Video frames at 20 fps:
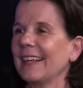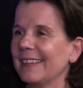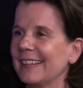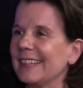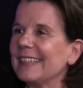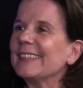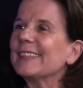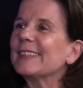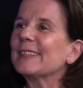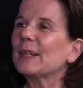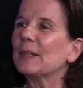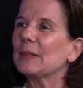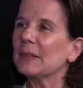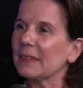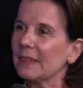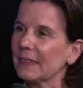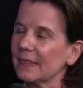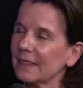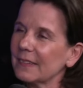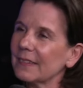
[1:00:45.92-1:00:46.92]
I think so.
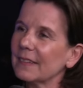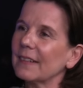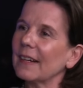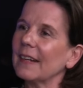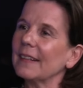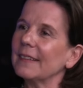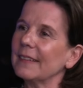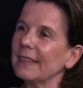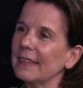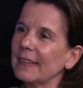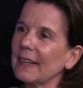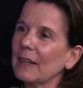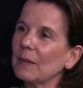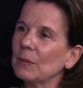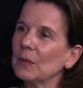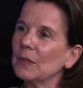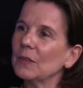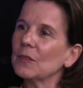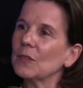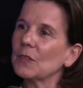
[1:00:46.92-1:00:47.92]
I mm. think I
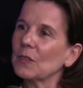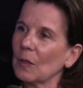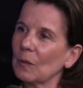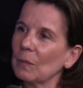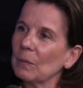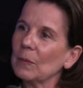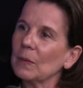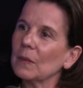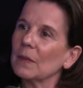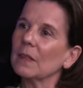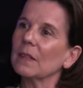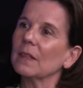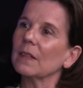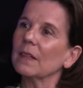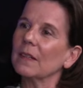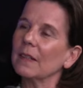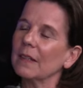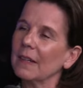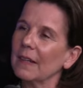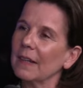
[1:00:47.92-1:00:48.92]
won't stop.
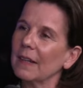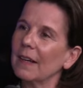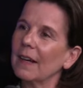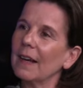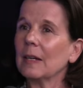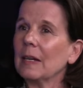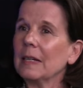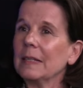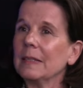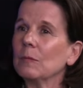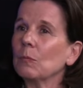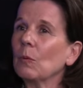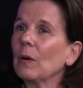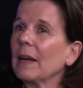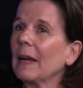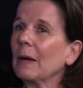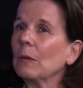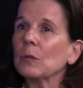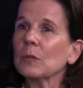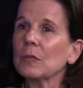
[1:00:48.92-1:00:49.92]
And what
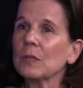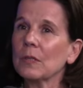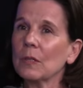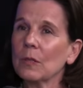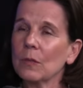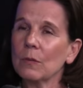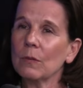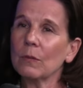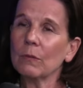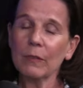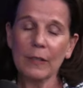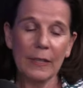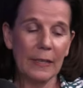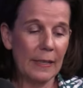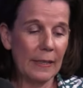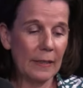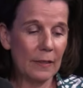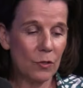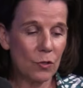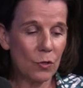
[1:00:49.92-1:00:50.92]
I also
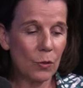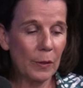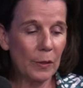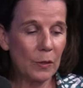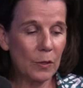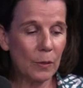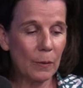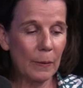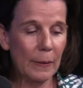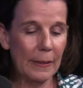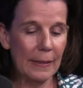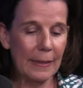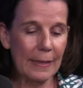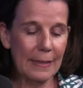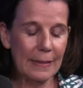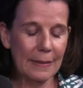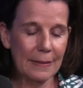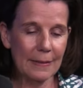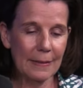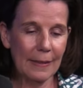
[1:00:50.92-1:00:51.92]
really enjoy doing
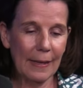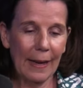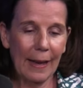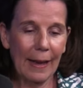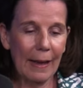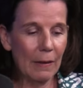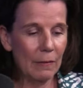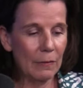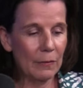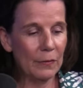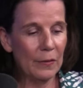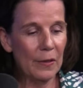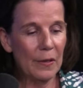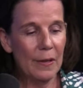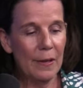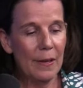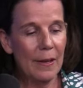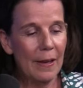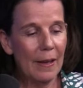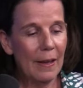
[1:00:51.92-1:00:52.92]
is I have
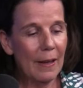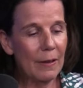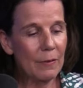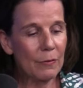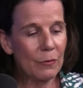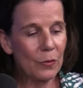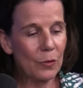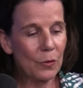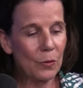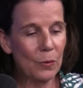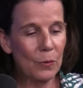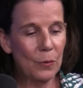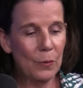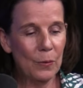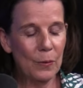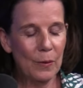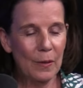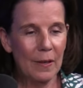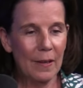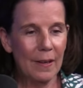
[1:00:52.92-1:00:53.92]
a few
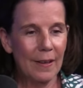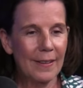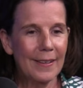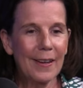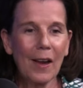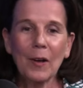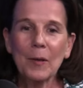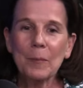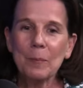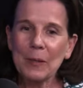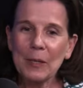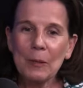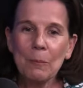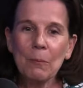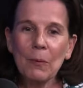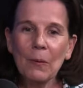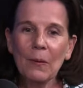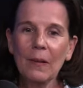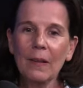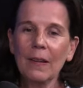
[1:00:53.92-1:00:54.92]
young
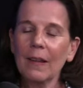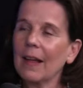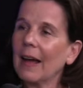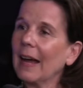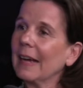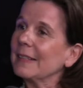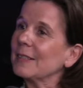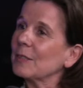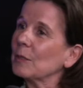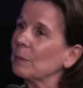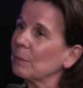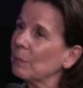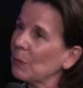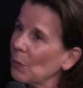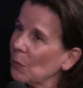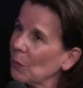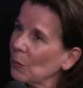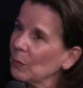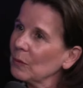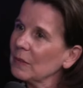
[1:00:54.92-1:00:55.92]
people I
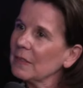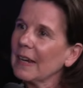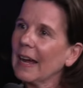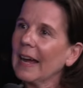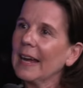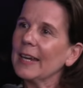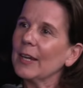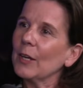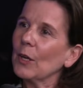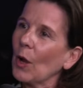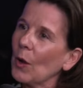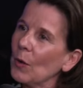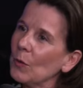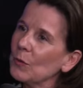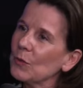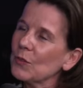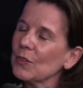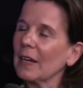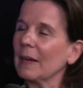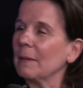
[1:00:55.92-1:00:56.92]
support, I
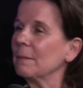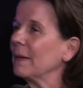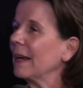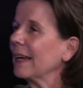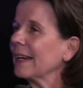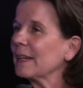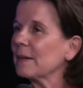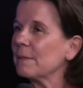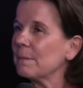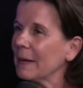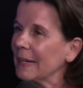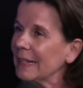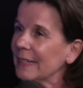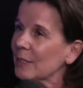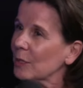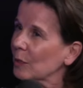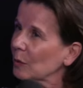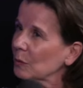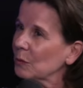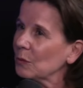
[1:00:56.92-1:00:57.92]
coach, I'm like a
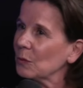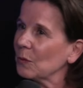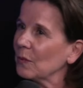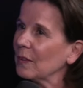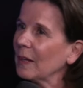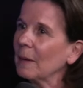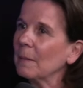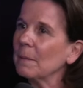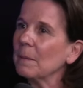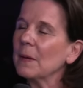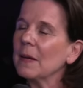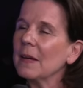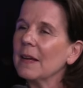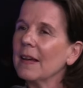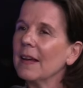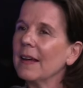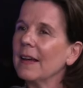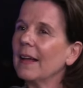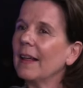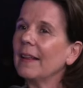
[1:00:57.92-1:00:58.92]
mentor to mm. them.
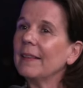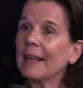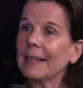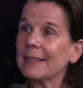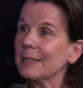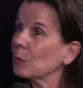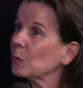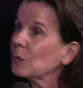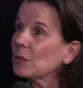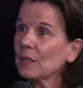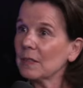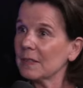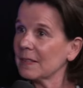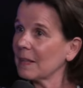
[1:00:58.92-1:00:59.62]
And that's also